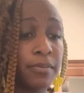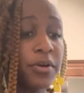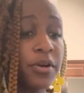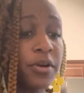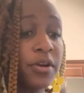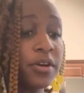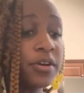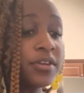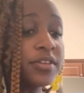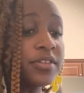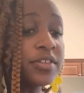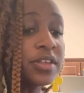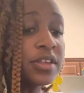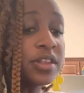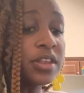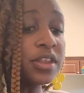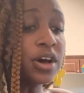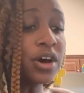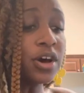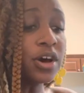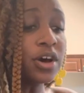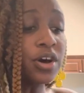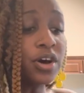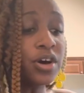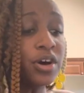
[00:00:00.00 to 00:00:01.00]

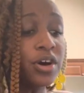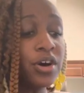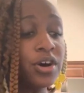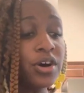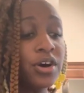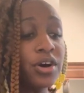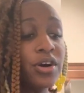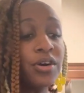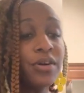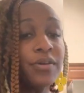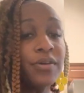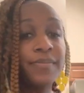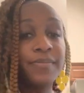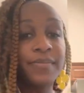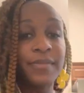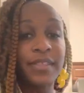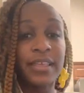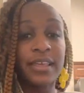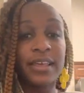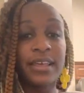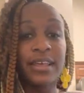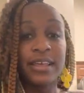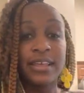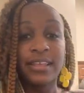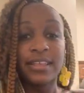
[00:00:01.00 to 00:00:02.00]
personal.
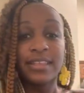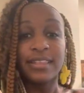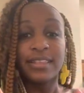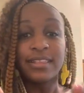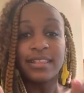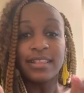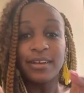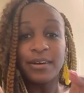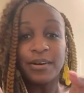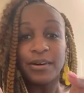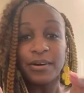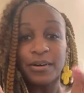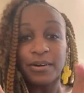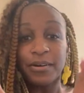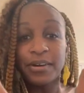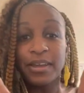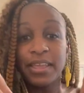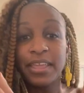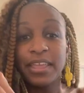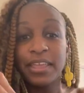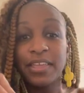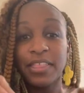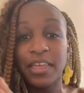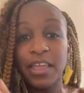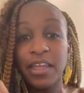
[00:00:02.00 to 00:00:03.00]
So
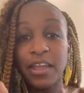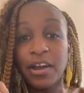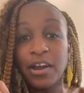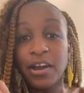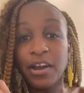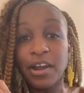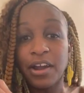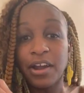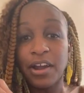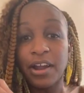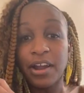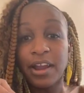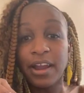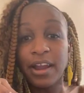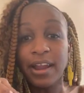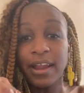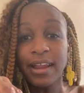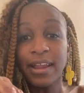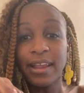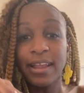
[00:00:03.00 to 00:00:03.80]
here they are.